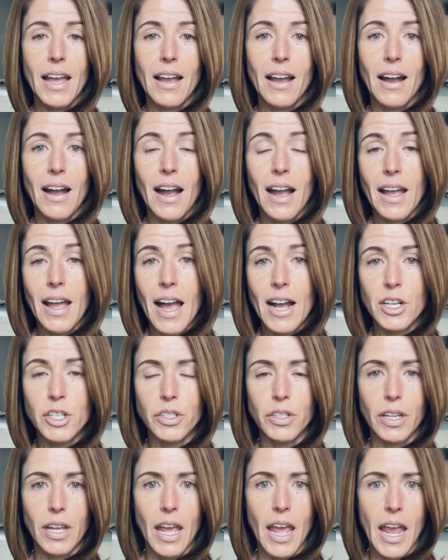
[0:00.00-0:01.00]

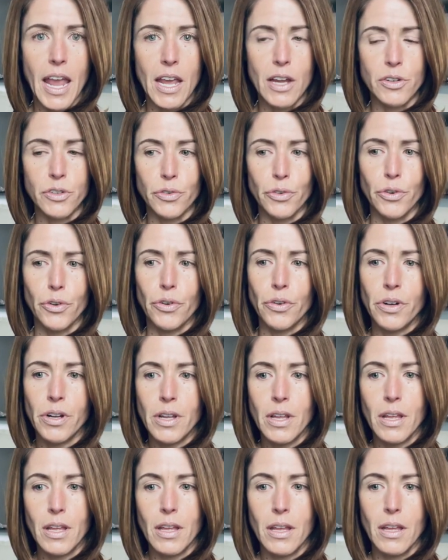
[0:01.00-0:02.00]
actually handle
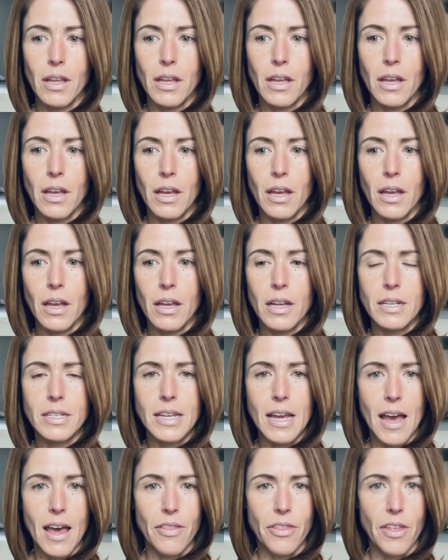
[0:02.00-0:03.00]

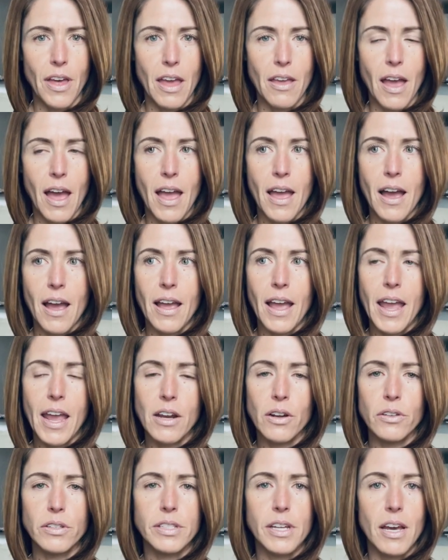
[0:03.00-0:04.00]
death. I
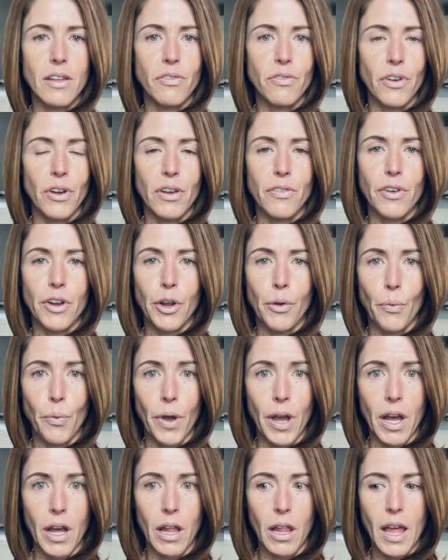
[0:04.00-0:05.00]
handle death very, very
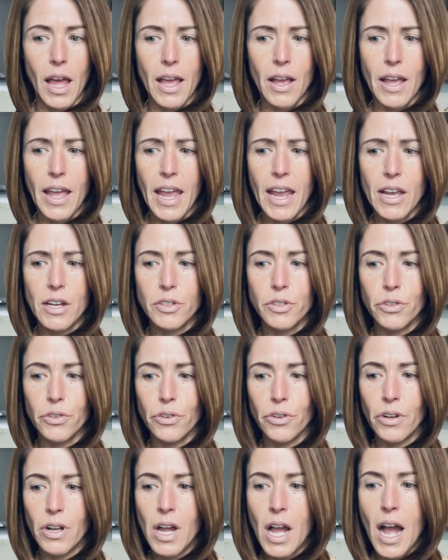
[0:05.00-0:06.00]
well.
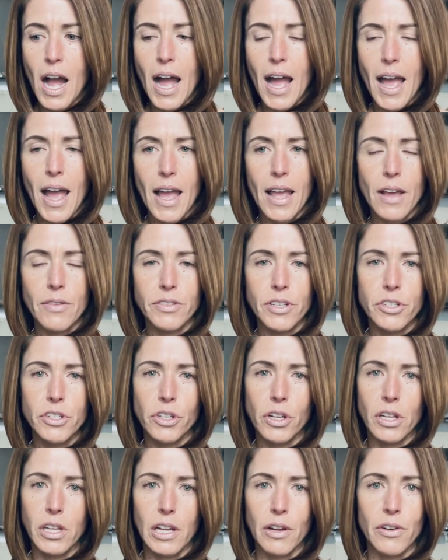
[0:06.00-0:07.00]
I have such a
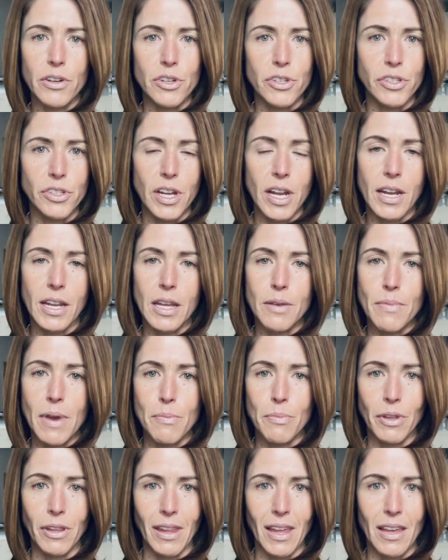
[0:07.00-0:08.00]
clear understanding in my
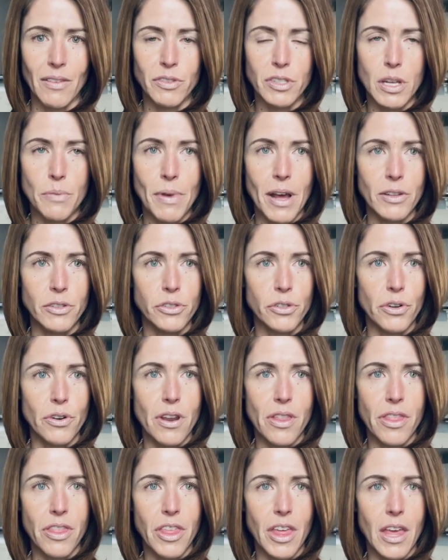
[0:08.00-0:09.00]
beliefs about certain
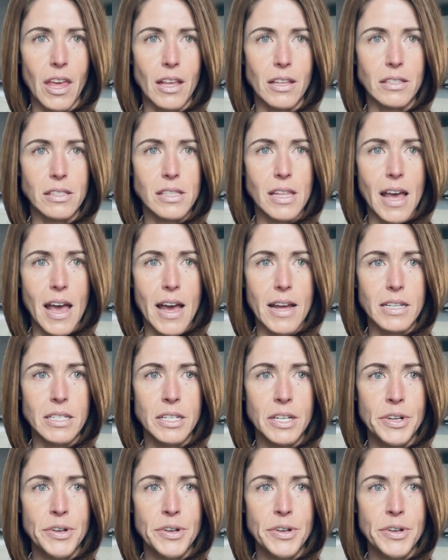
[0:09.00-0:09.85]
things that